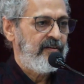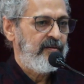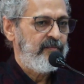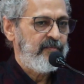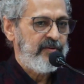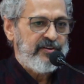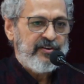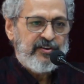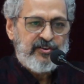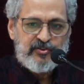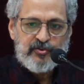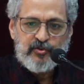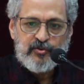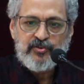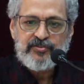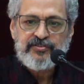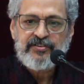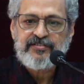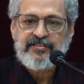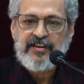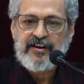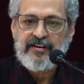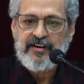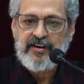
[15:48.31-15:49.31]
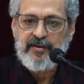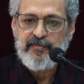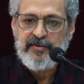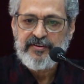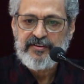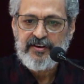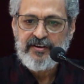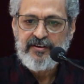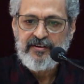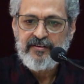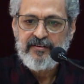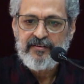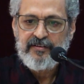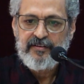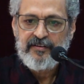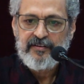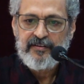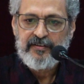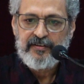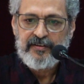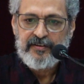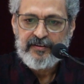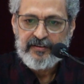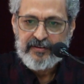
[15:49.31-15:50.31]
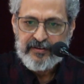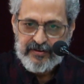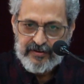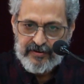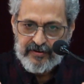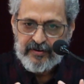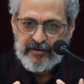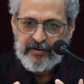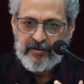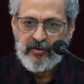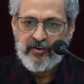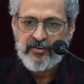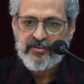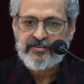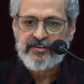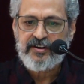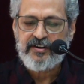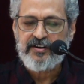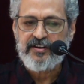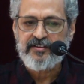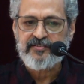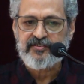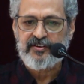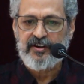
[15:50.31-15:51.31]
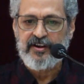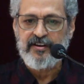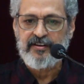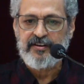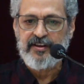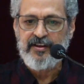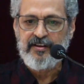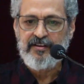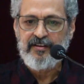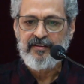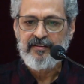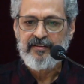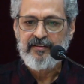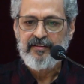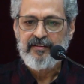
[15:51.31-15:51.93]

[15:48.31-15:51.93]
the resources are limited, constantly shrinking,